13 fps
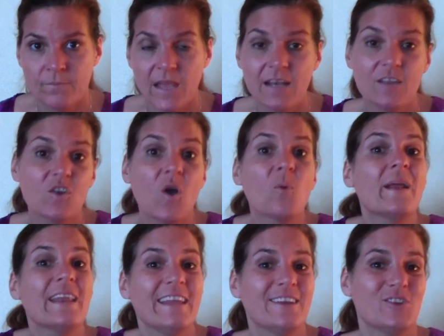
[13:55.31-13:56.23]
and it's
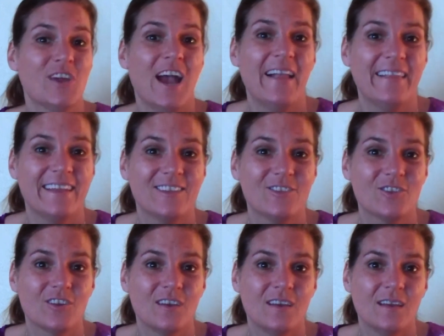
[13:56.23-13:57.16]
already a
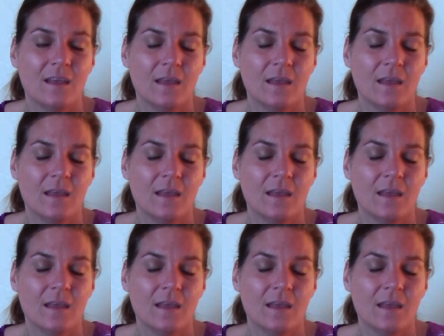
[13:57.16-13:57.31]
challenge.